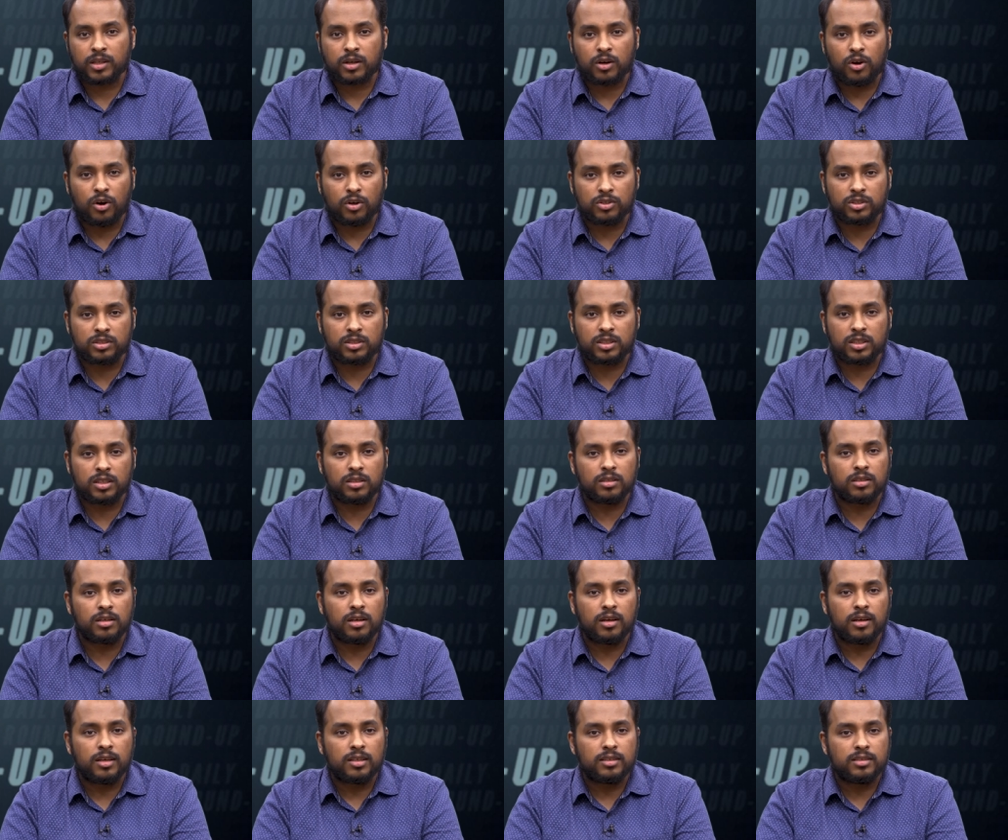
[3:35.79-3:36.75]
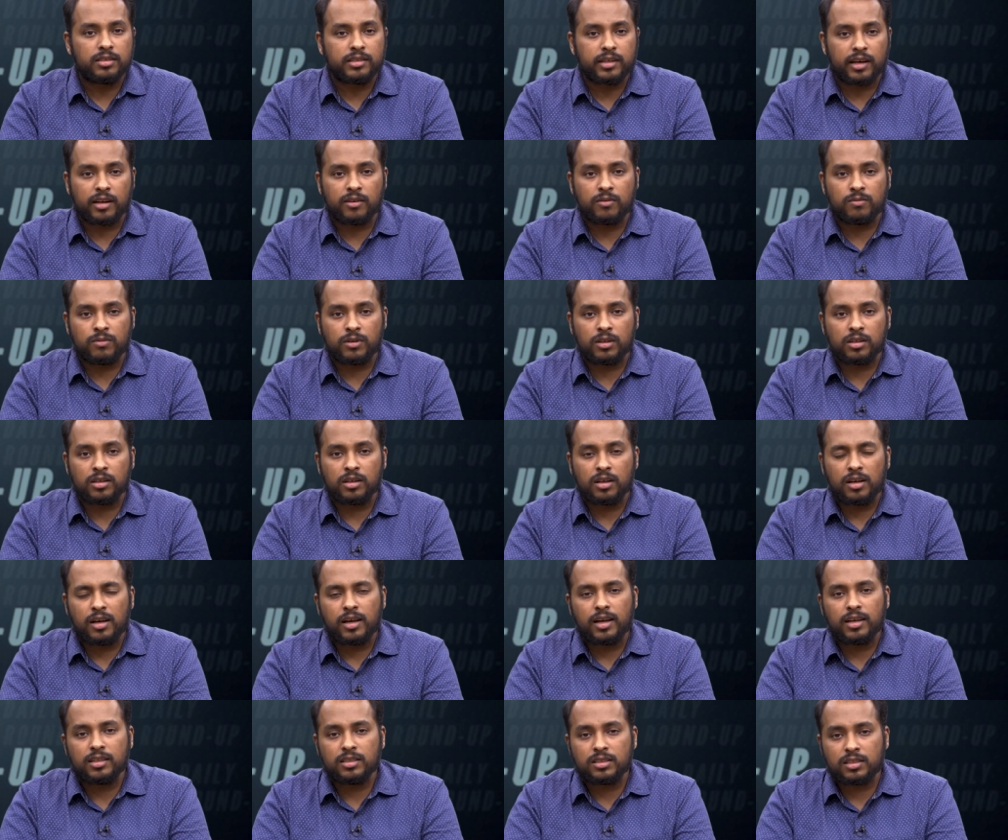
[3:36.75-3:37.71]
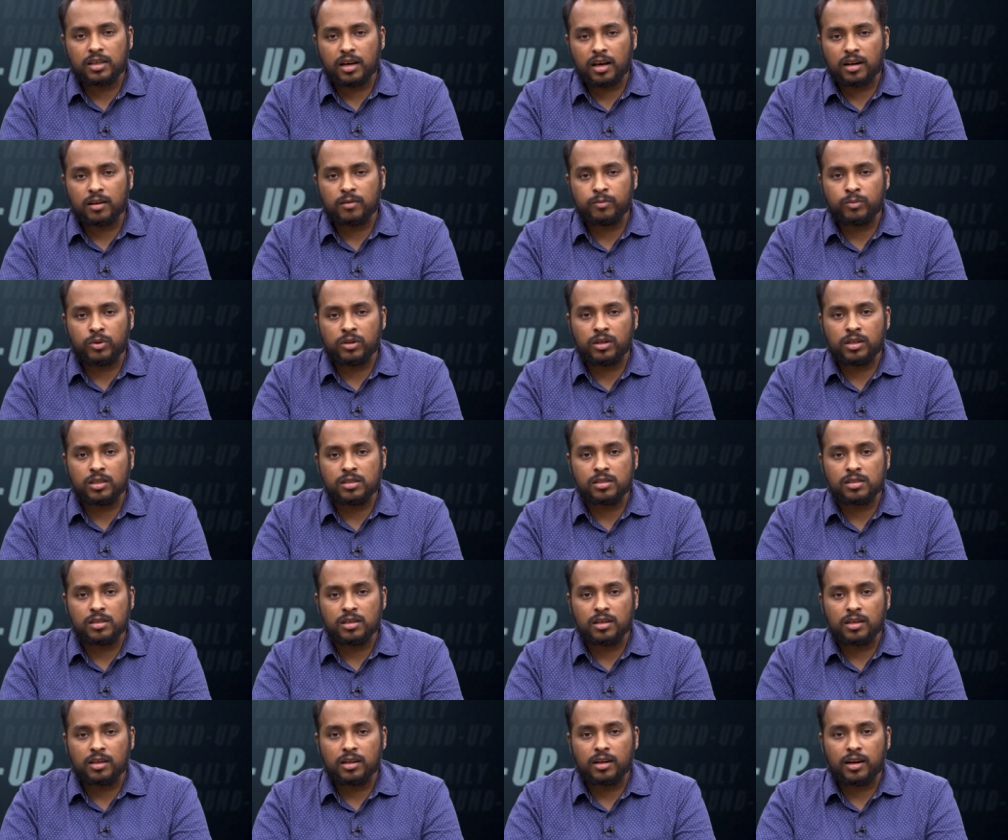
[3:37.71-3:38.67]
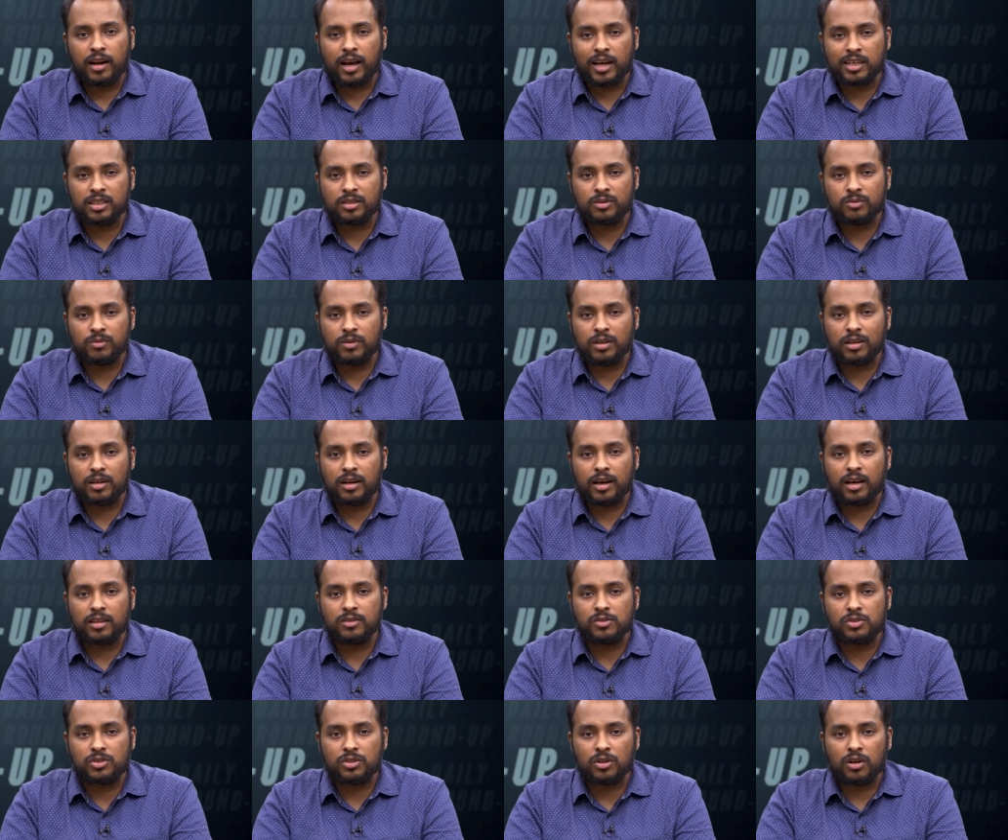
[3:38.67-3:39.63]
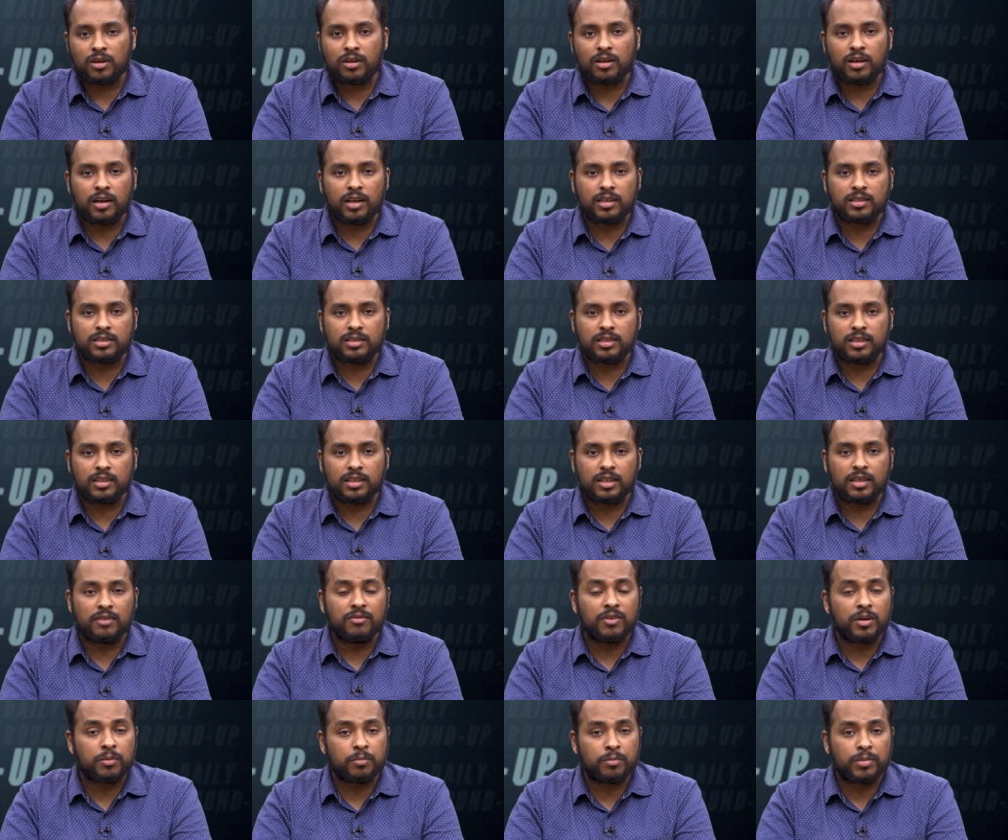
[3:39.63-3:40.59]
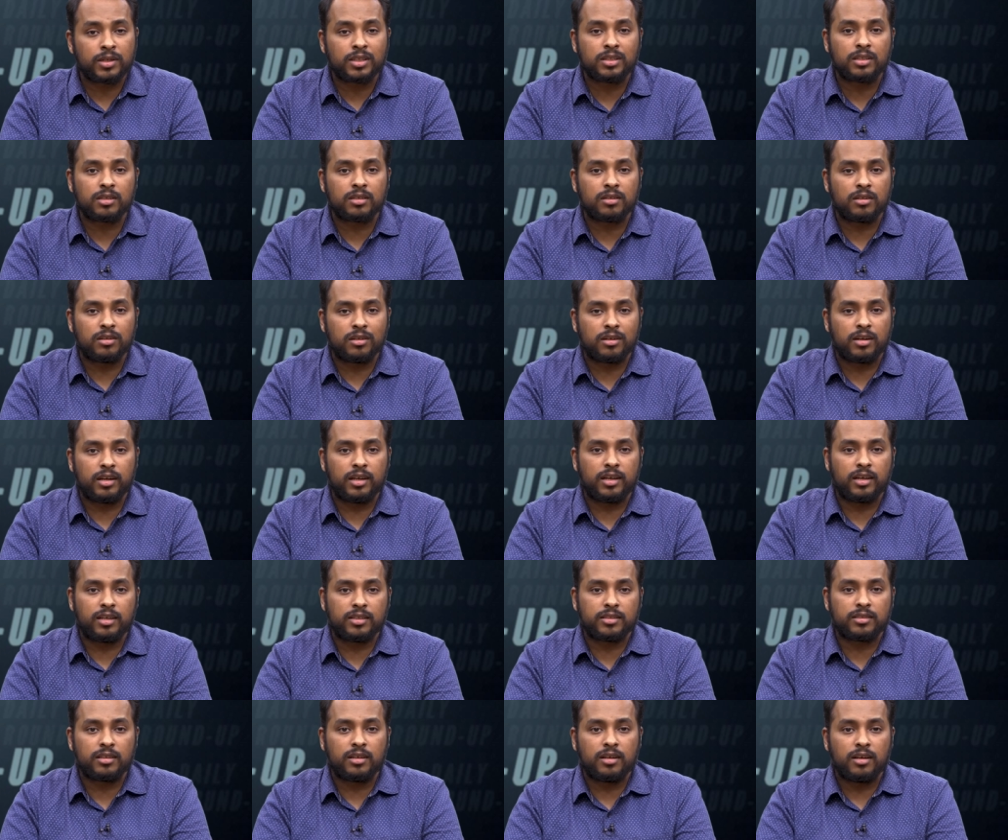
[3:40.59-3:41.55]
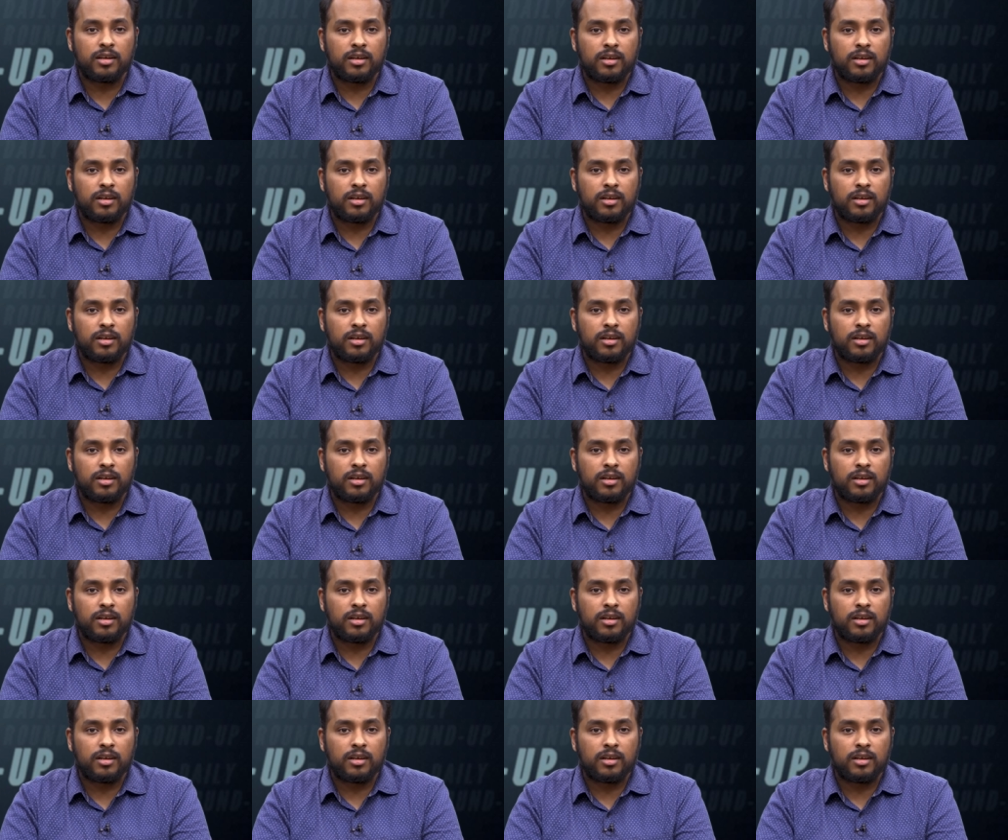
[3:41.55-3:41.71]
Austin, Denver, Indianapolis, Nashville, and Salt Lake City were particularly hit.